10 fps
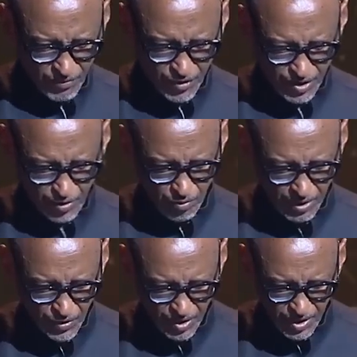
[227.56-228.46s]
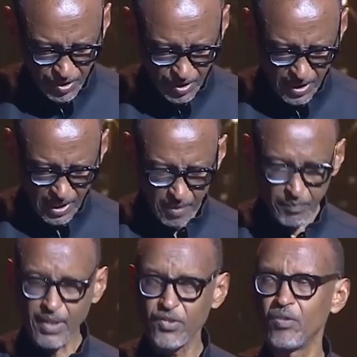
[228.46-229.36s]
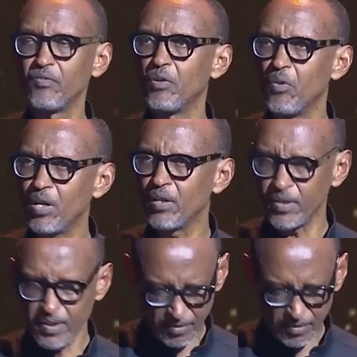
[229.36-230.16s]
ceased to exist in other parts of the world,